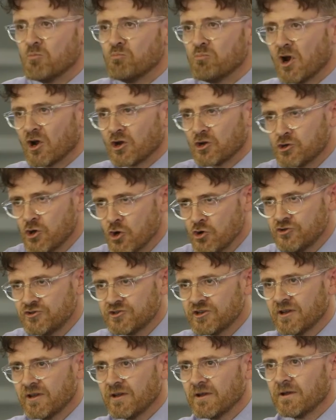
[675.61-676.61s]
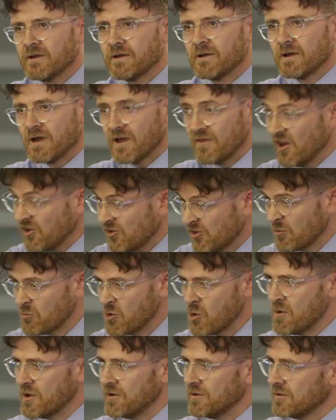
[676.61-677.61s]
But good, and this is the
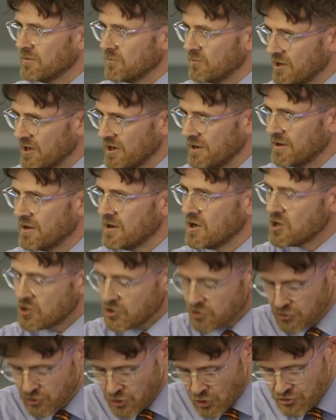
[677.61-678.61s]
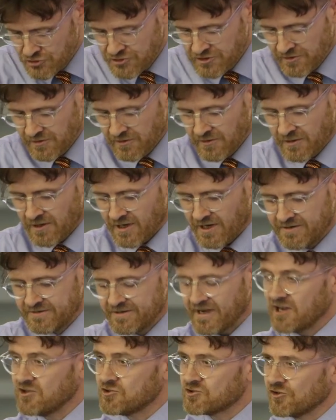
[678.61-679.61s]
moment we're in, good
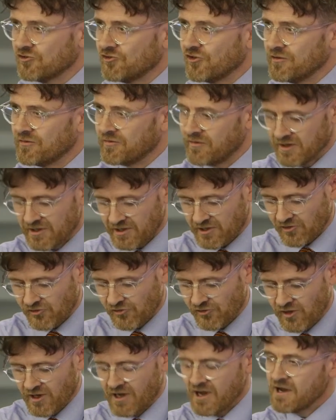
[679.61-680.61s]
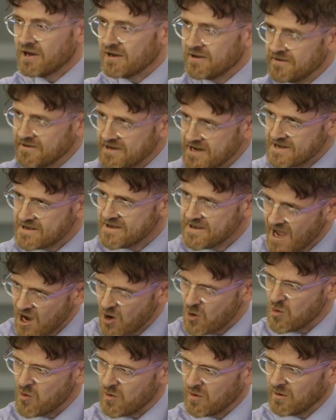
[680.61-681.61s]
intentions and feelings need
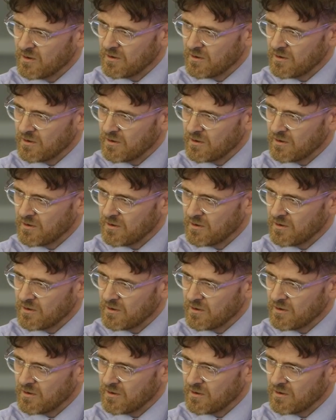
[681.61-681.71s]
now,